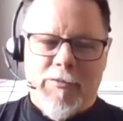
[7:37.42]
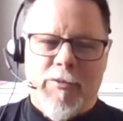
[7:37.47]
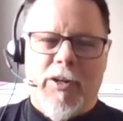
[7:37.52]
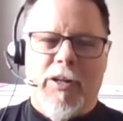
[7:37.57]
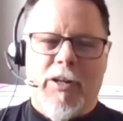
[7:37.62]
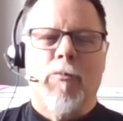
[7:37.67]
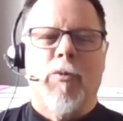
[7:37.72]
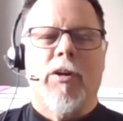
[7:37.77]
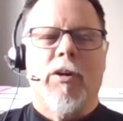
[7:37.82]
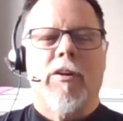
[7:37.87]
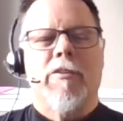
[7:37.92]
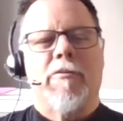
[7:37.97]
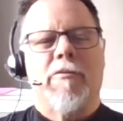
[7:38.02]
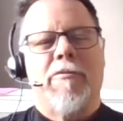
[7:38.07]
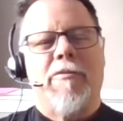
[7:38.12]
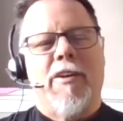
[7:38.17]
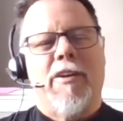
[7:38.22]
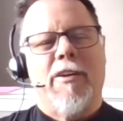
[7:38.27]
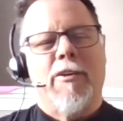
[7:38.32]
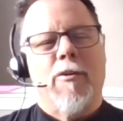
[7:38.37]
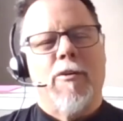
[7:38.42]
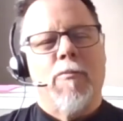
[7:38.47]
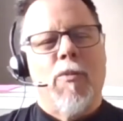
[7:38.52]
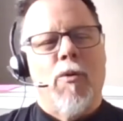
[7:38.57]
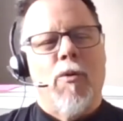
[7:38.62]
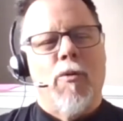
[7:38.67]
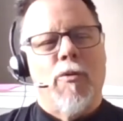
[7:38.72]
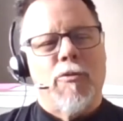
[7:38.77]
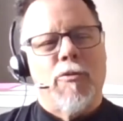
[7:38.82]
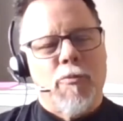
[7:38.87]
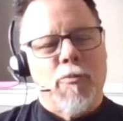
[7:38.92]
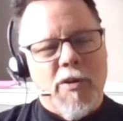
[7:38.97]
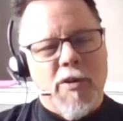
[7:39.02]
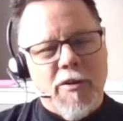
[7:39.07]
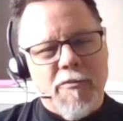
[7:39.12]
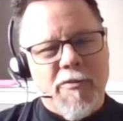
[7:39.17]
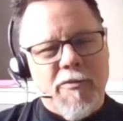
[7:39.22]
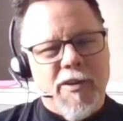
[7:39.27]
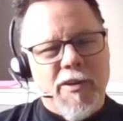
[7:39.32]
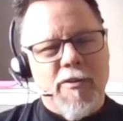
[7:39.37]
What are the failure modes? What are
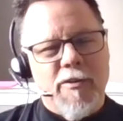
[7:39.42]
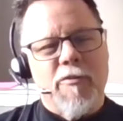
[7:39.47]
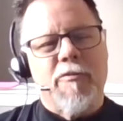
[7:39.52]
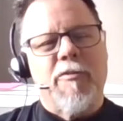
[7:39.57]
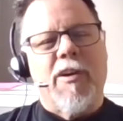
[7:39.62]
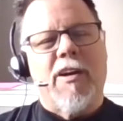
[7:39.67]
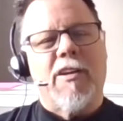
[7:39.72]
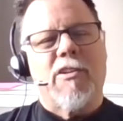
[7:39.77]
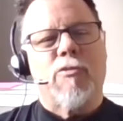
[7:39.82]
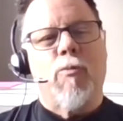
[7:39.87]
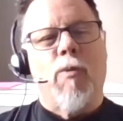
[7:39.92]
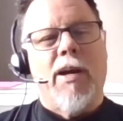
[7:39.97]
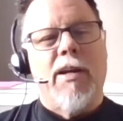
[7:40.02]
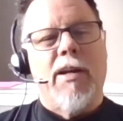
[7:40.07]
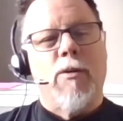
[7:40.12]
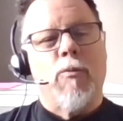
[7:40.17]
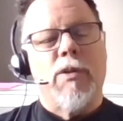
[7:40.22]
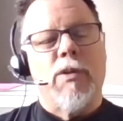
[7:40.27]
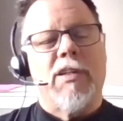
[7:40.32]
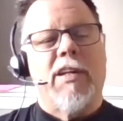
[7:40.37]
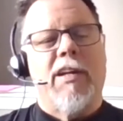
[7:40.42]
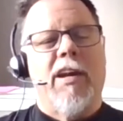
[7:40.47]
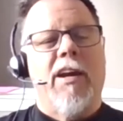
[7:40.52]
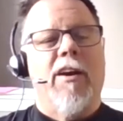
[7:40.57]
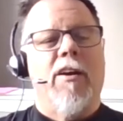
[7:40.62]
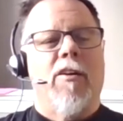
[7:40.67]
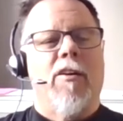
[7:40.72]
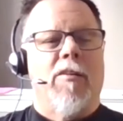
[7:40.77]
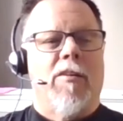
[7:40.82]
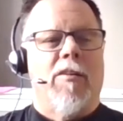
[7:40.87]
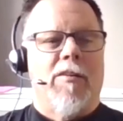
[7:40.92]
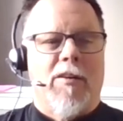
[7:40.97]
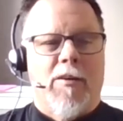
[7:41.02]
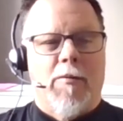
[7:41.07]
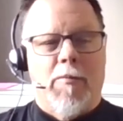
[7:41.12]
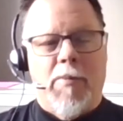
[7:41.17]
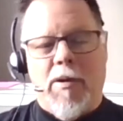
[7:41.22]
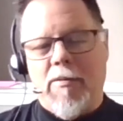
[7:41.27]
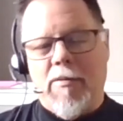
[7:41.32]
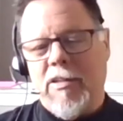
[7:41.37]
the failure effects? Why do we care
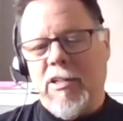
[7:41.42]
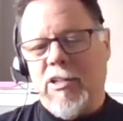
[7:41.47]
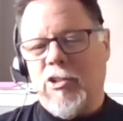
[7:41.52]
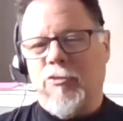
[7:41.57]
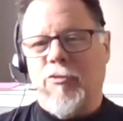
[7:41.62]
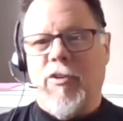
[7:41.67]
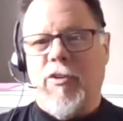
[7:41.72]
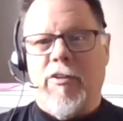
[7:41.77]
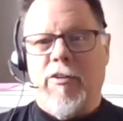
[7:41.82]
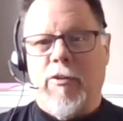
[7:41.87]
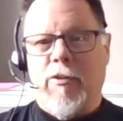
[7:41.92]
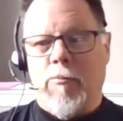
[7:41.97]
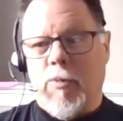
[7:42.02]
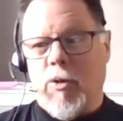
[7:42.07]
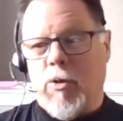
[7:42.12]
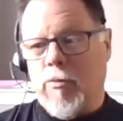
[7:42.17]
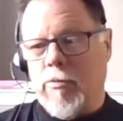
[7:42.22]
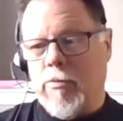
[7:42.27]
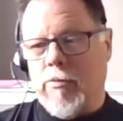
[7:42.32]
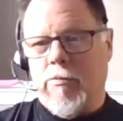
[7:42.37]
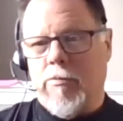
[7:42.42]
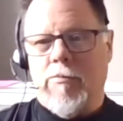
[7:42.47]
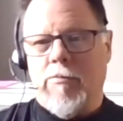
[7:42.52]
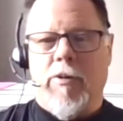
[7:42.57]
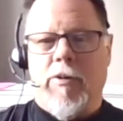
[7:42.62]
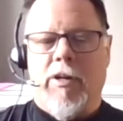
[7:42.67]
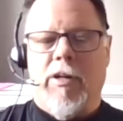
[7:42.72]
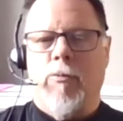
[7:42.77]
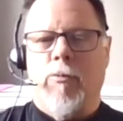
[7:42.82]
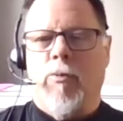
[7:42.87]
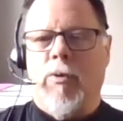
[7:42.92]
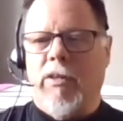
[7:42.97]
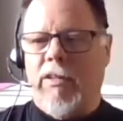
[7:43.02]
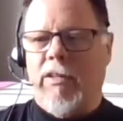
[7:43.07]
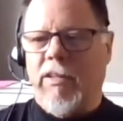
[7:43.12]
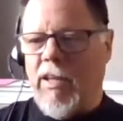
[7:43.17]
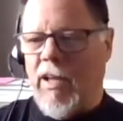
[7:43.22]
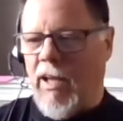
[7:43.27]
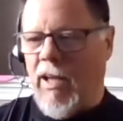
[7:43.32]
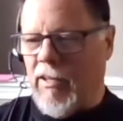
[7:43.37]
about each failure mode, right? What are
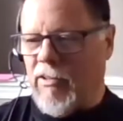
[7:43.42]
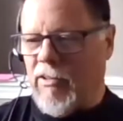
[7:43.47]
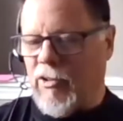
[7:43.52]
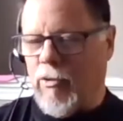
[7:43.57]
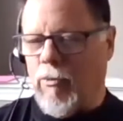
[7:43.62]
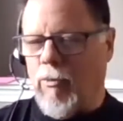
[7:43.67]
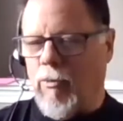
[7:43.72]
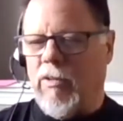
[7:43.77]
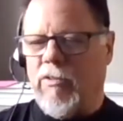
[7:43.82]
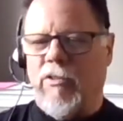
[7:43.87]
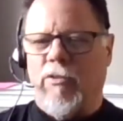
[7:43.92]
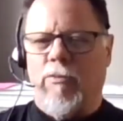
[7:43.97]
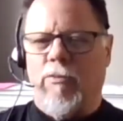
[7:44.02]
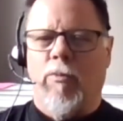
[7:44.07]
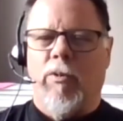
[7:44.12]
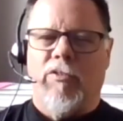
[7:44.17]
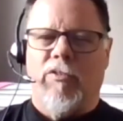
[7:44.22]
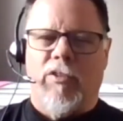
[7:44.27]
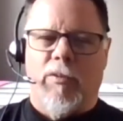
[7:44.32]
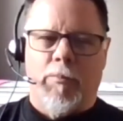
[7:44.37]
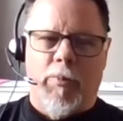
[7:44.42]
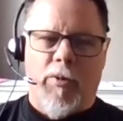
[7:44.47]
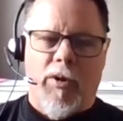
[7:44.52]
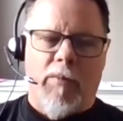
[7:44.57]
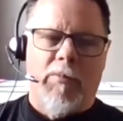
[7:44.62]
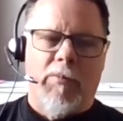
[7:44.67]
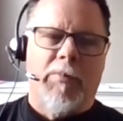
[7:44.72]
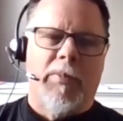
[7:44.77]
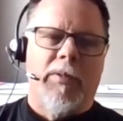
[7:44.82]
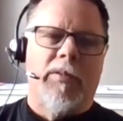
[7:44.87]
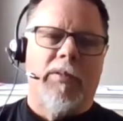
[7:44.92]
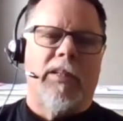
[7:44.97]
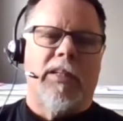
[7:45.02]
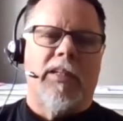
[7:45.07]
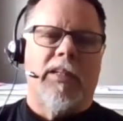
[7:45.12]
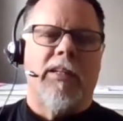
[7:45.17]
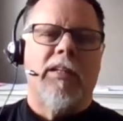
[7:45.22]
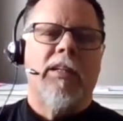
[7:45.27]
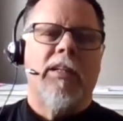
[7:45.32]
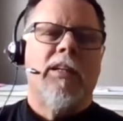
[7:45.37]
the consequences? What's the
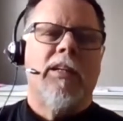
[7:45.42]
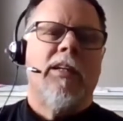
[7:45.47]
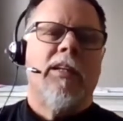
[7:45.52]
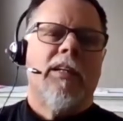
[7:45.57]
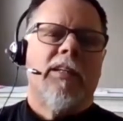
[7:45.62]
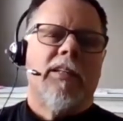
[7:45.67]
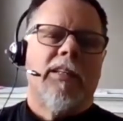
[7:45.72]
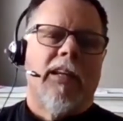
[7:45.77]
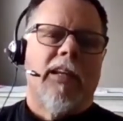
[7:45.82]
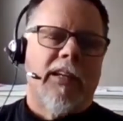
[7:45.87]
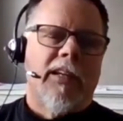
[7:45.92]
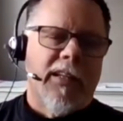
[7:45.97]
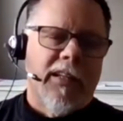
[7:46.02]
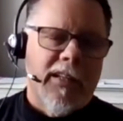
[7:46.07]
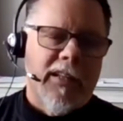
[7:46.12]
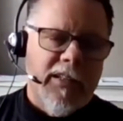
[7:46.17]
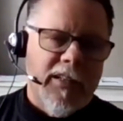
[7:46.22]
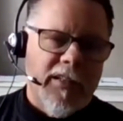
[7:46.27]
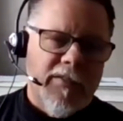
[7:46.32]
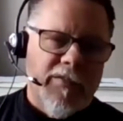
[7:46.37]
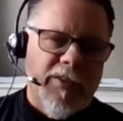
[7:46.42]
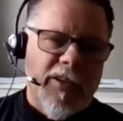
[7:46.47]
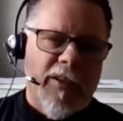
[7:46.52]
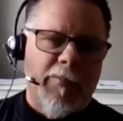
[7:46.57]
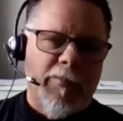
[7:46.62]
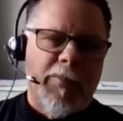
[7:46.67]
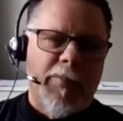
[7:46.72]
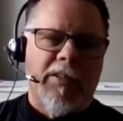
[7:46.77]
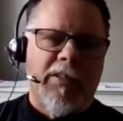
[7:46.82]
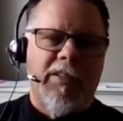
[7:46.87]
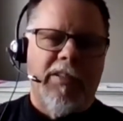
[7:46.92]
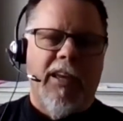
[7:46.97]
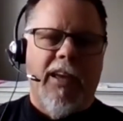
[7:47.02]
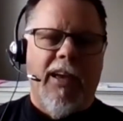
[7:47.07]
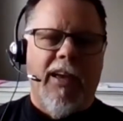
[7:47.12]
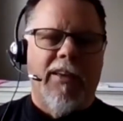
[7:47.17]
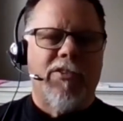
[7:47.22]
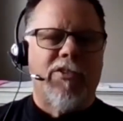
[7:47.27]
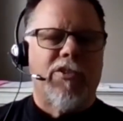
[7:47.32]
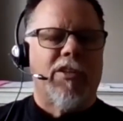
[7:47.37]
probability? Then get into developing
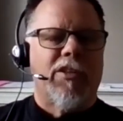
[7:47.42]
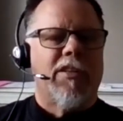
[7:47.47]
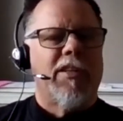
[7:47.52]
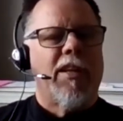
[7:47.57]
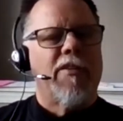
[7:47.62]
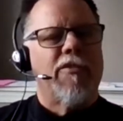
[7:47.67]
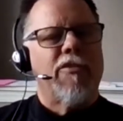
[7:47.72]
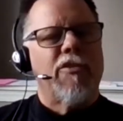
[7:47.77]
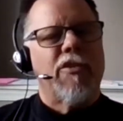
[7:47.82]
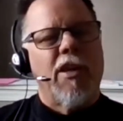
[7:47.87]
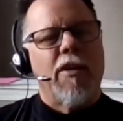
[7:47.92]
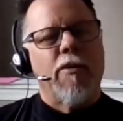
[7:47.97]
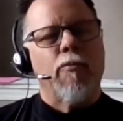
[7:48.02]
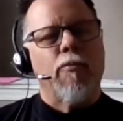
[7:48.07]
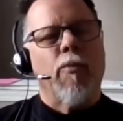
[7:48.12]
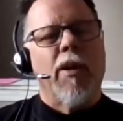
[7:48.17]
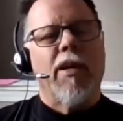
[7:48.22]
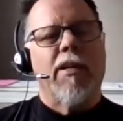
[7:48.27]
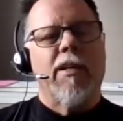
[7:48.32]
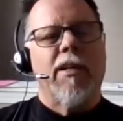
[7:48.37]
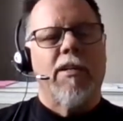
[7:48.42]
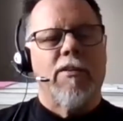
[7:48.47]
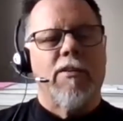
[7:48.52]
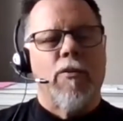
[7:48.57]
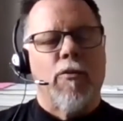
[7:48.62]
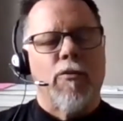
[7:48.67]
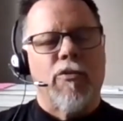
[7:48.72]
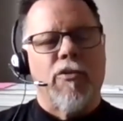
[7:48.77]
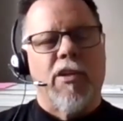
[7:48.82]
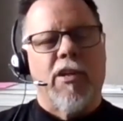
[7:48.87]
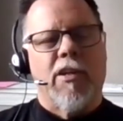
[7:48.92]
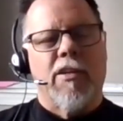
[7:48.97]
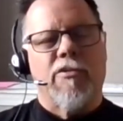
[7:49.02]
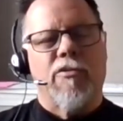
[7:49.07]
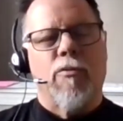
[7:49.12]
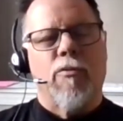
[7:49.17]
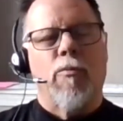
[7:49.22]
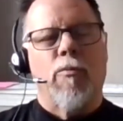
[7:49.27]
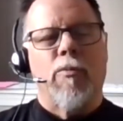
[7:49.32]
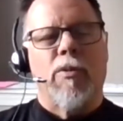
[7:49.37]
tasks and then say ranking those
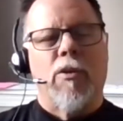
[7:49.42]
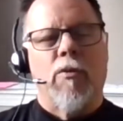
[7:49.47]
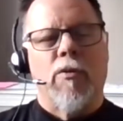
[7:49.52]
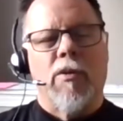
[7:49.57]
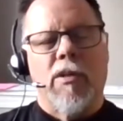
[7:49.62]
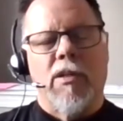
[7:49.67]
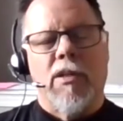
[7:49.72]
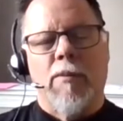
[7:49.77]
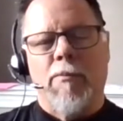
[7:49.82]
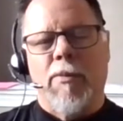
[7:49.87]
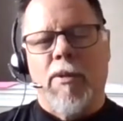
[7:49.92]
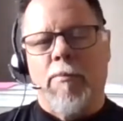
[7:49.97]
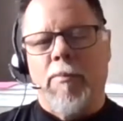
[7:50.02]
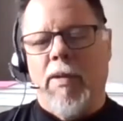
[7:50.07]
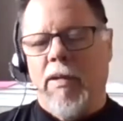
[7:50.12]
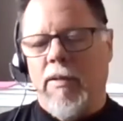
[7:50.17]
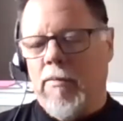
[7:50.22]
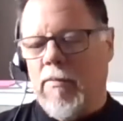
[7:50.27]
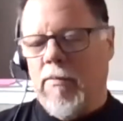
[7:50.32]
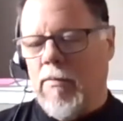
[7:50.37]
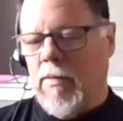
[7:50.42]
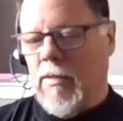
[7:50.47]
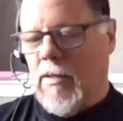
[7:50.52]
things. So when we go to implement.